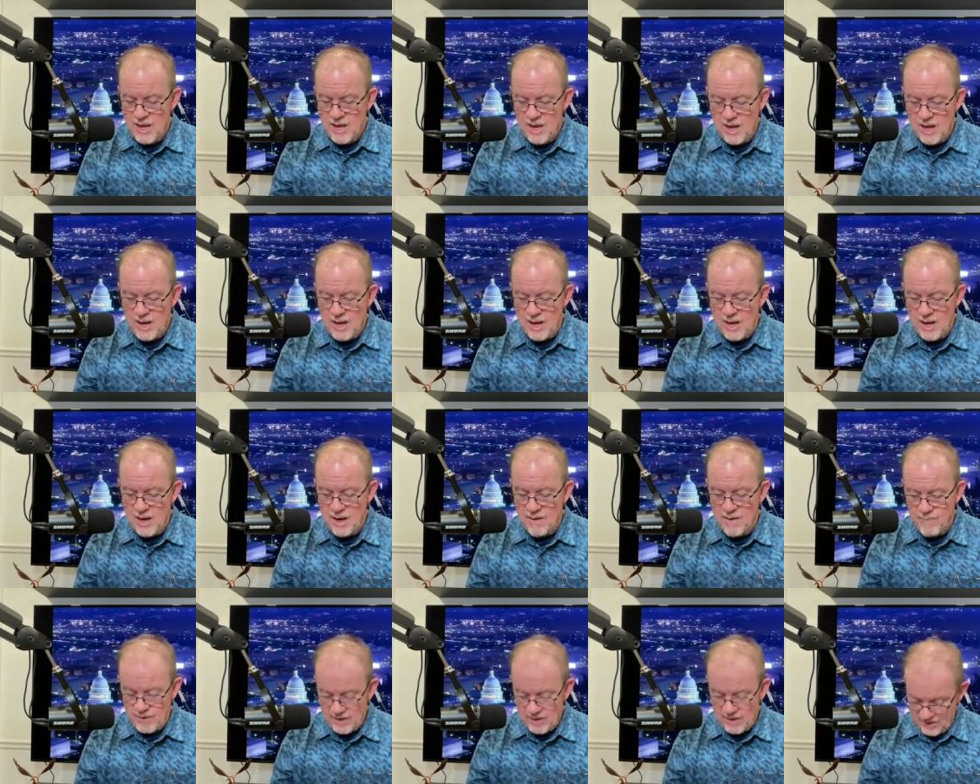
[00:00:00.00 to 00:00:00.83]

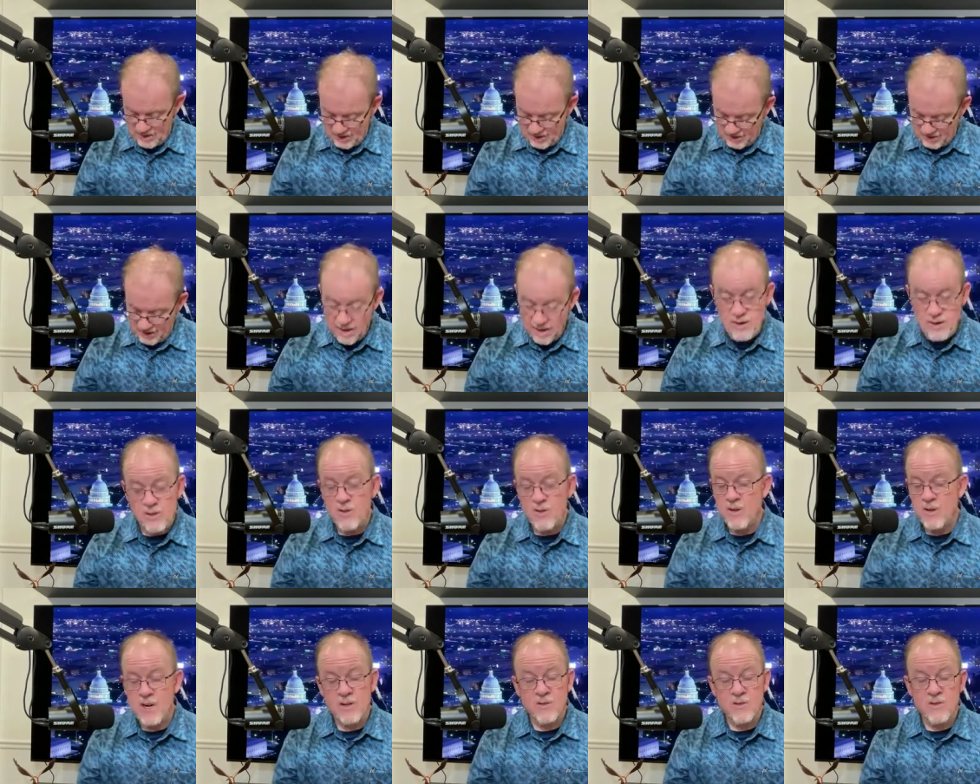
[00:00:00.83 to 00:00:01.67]
uh, and and
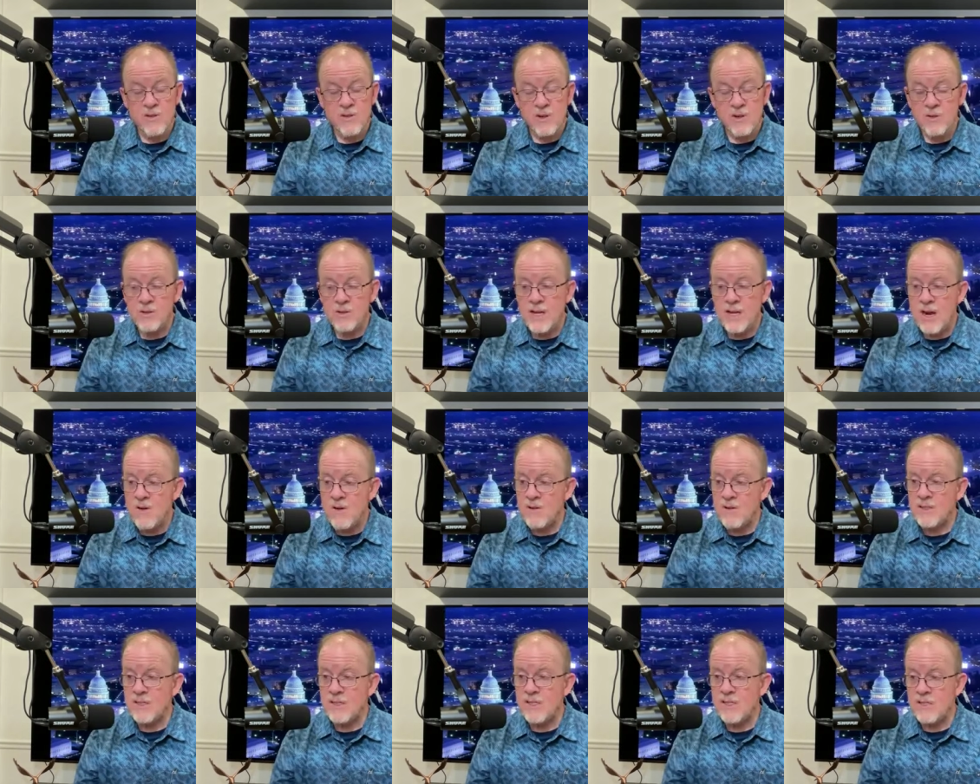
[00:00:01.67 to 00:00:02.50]
other countries are
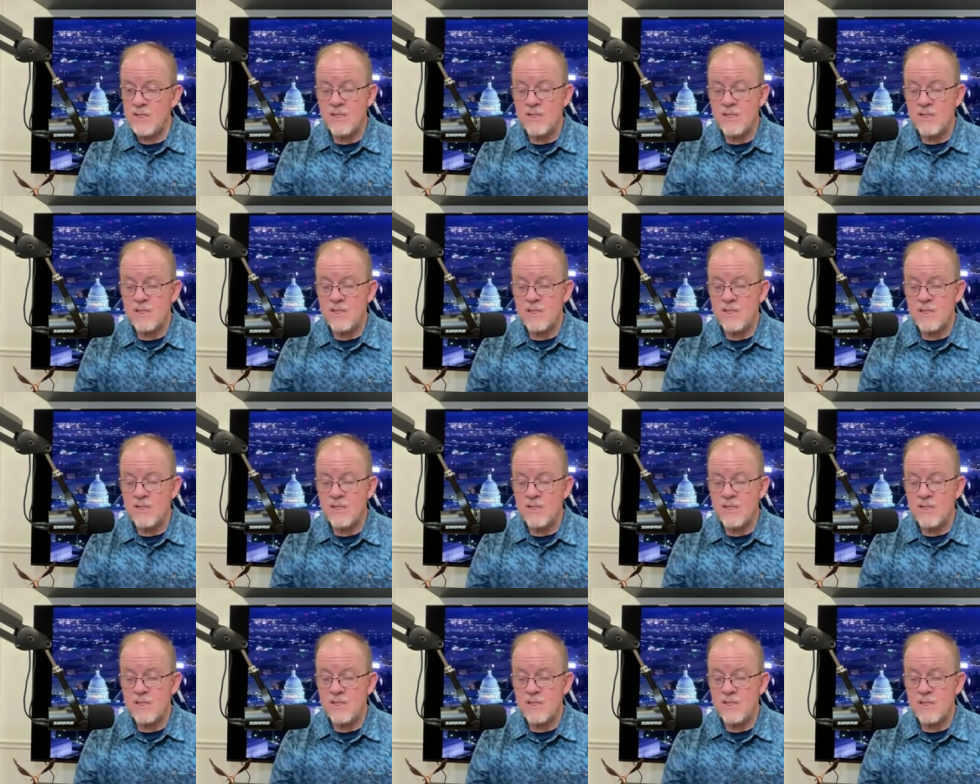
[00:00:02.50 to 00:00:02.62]
allowing this.